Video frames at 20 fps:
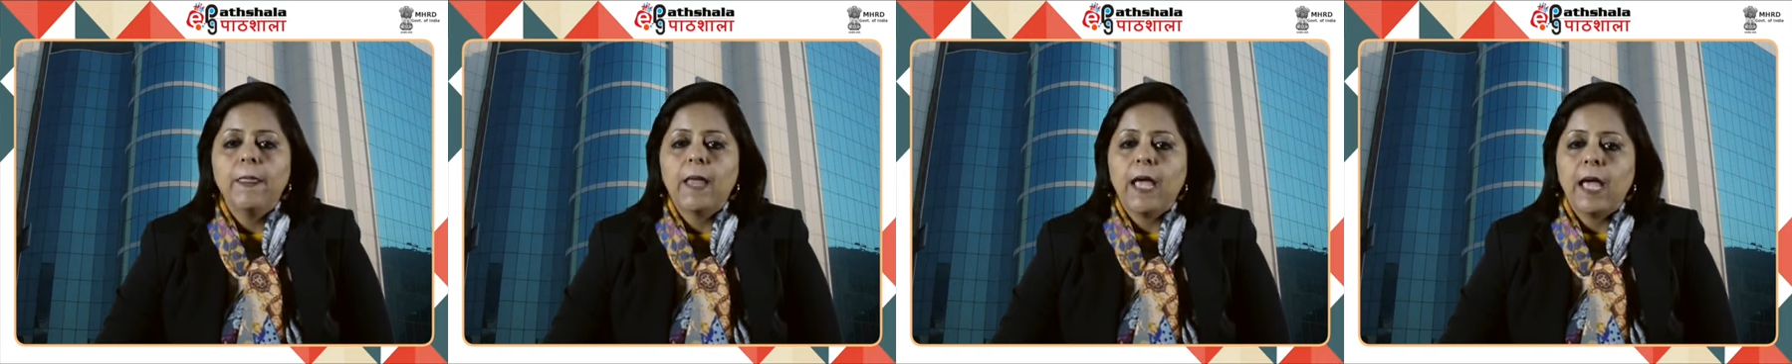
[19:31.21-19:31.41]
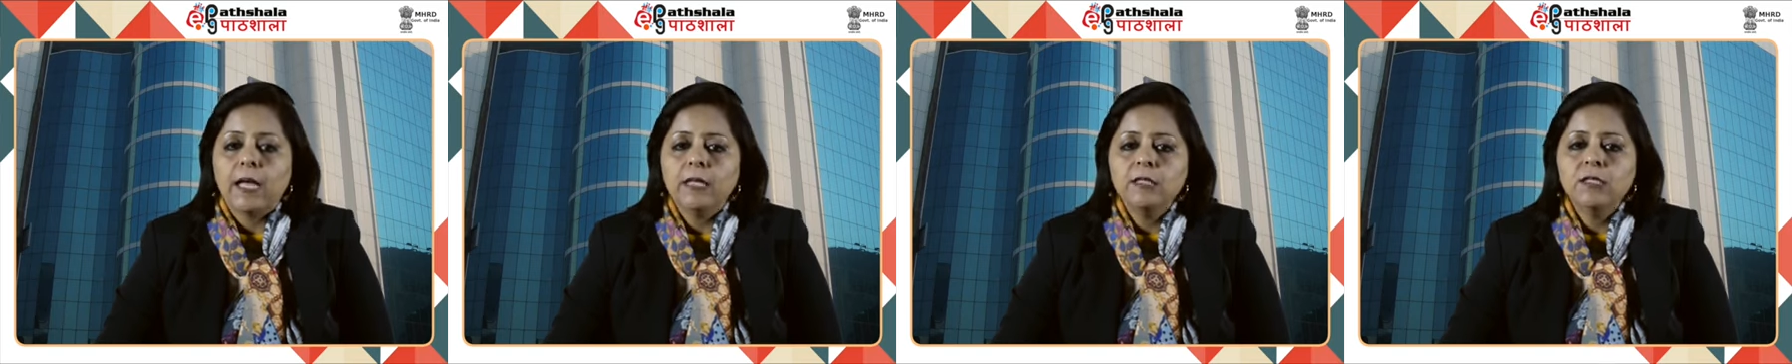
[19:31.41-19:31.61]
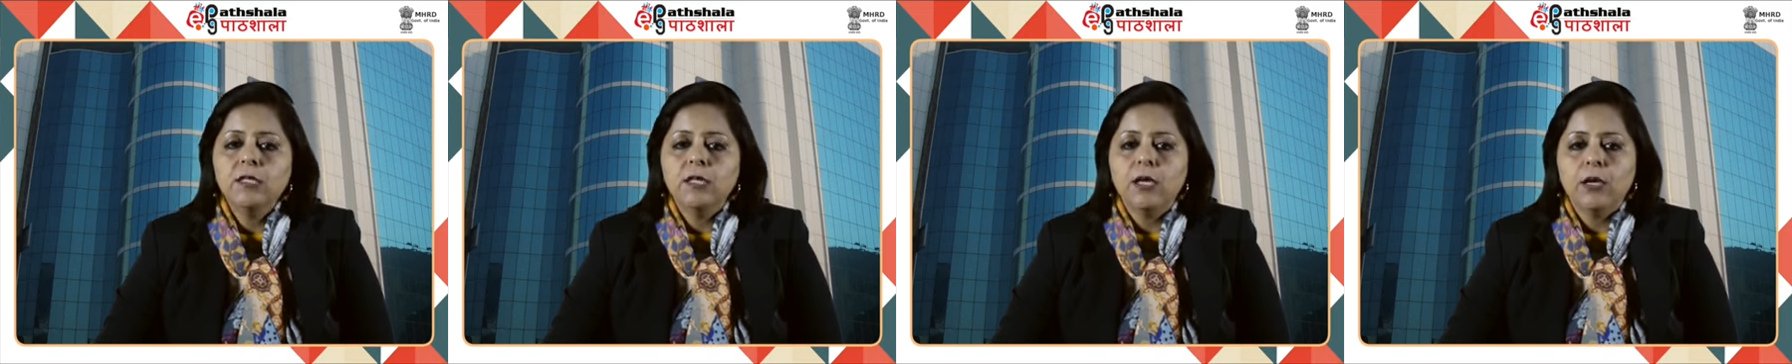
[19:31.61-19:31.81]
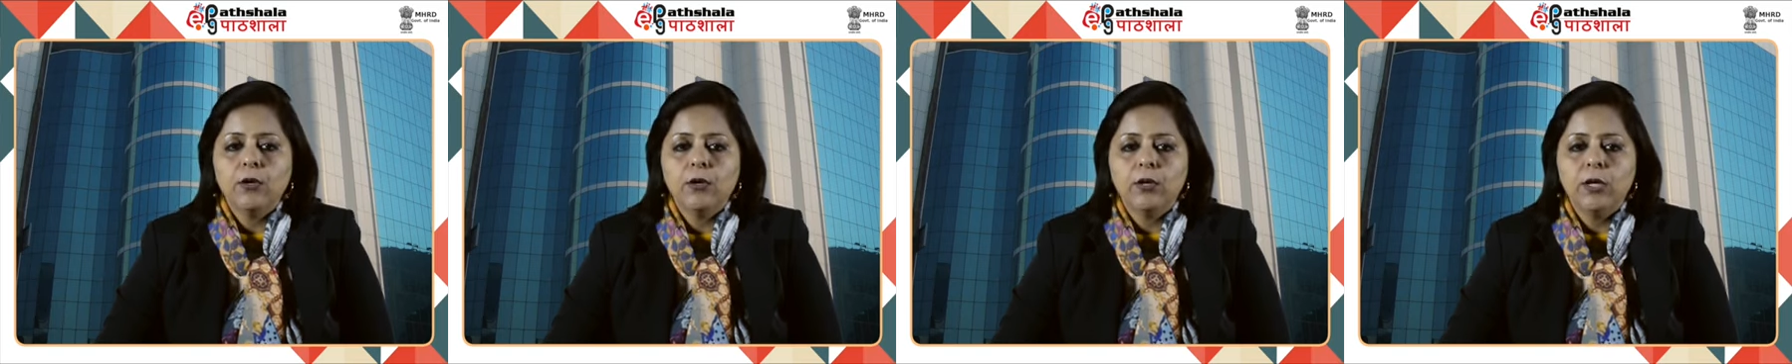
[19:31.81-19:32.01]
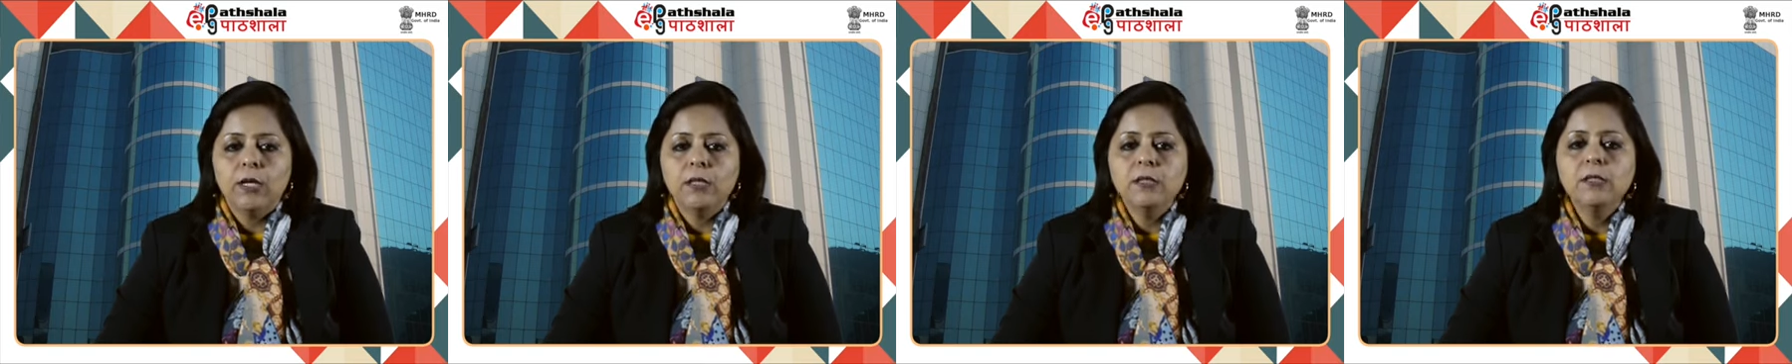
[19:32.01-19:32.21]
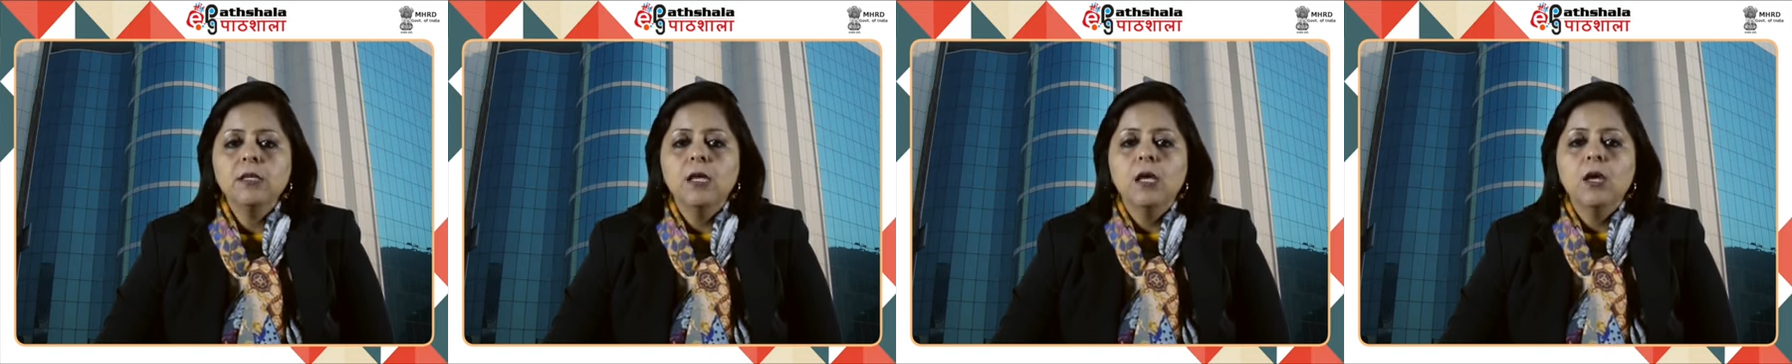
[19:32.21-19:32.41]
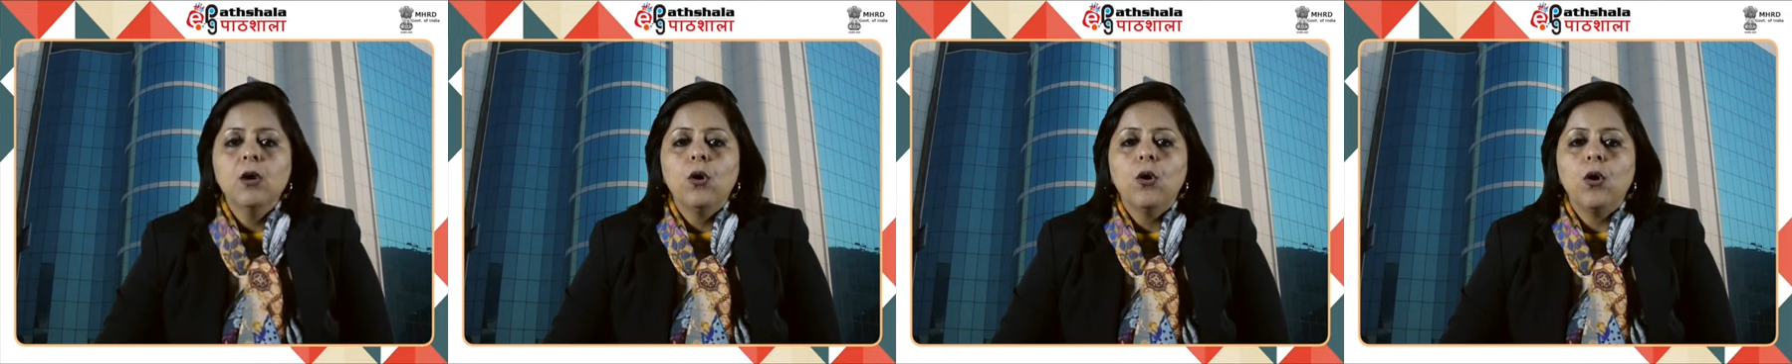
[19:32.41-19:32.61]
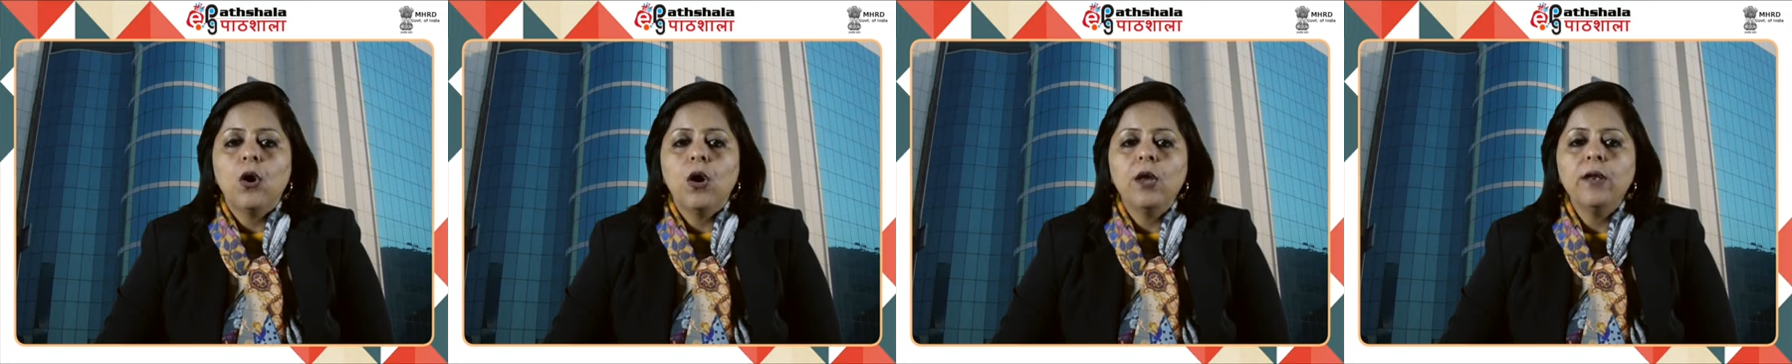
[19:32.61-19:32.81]
and circulars
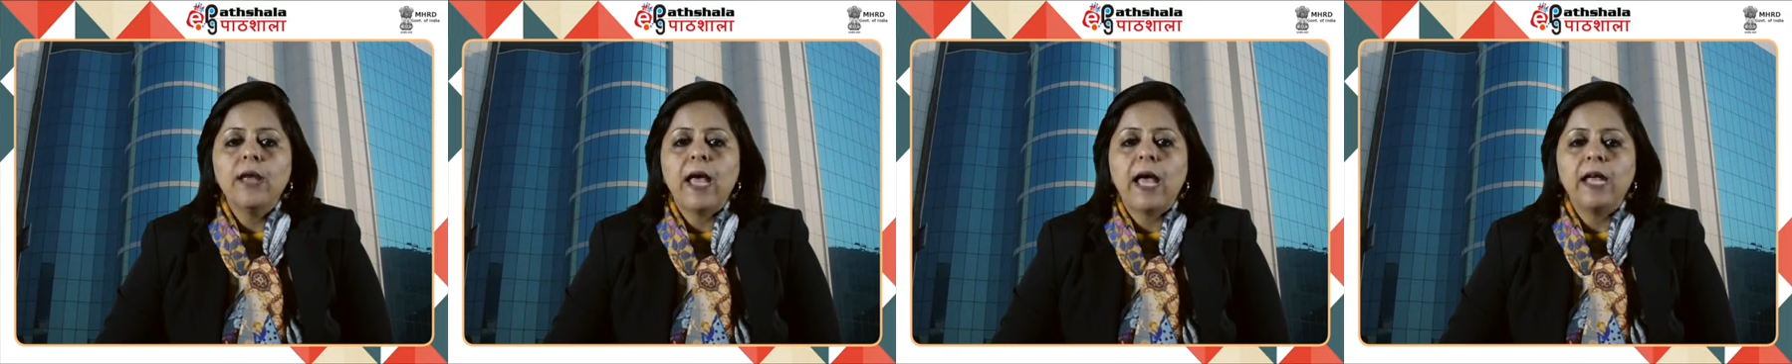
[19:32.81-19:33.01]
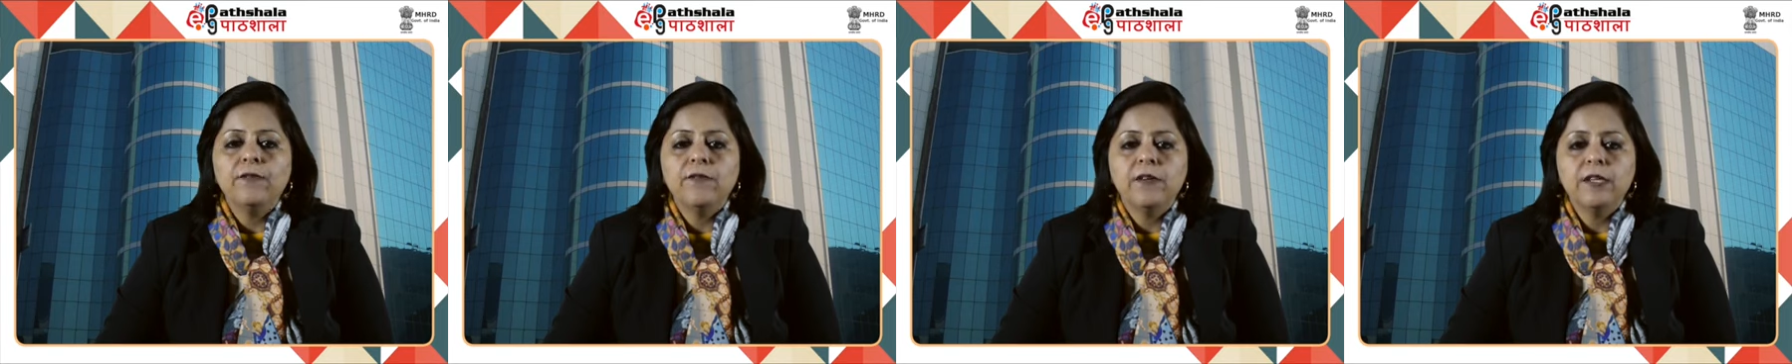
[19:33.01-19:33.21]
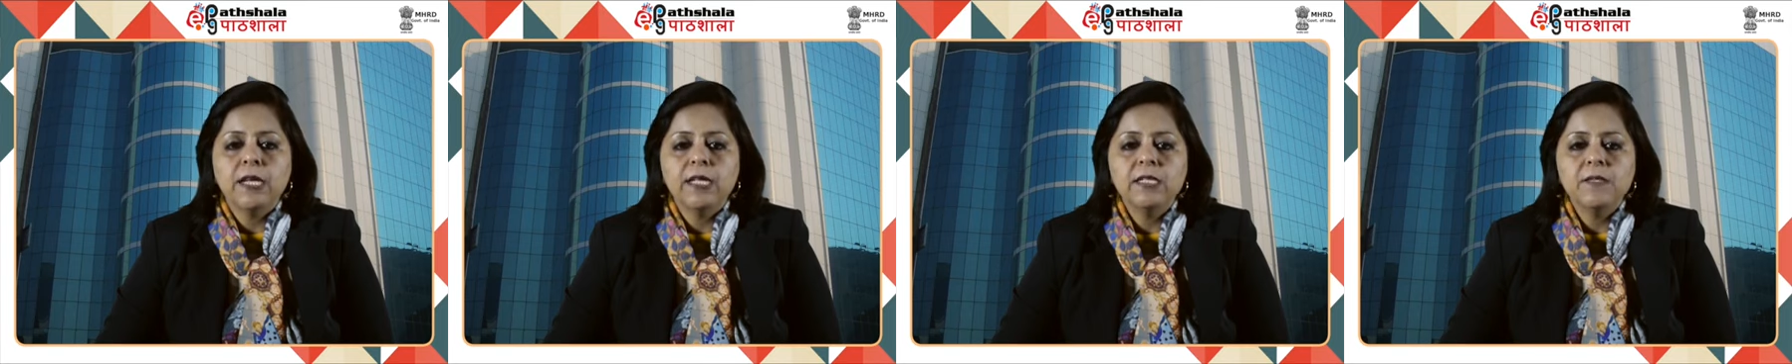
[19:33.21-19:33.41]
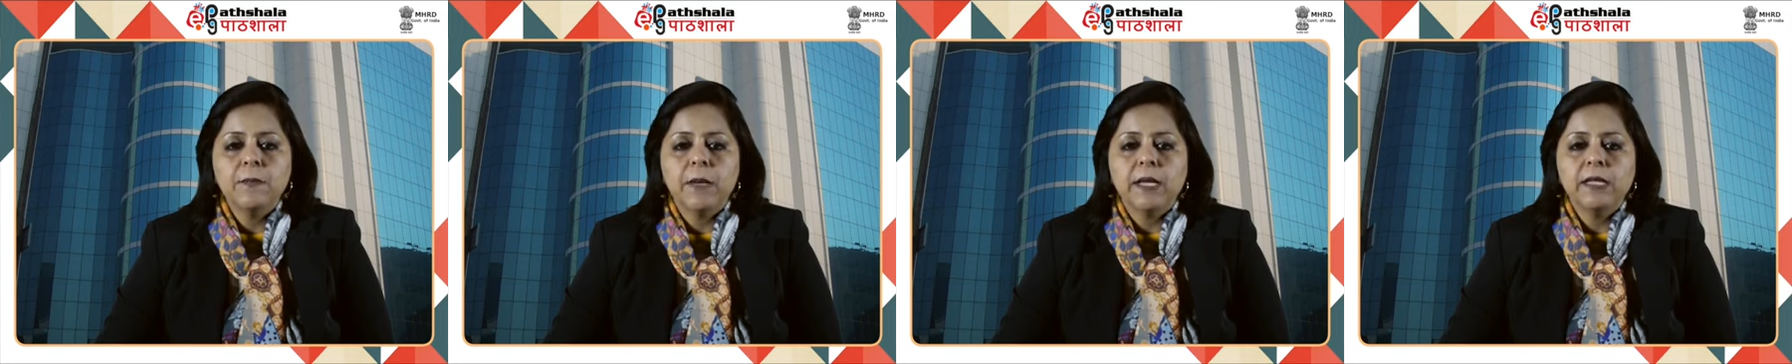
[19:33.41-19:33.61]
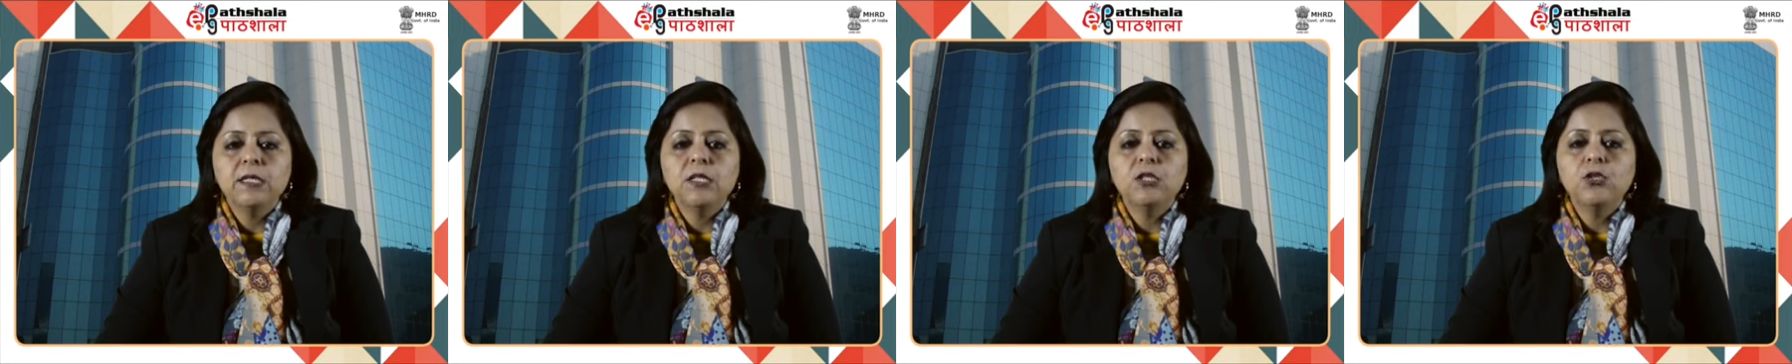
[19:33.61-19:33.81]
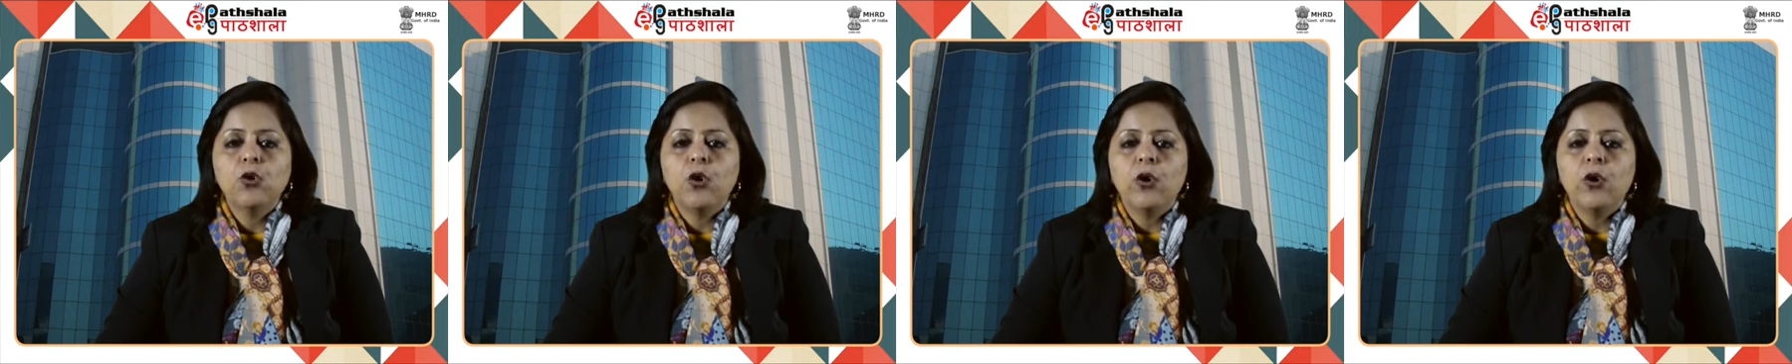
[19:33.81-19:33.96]
or advertisements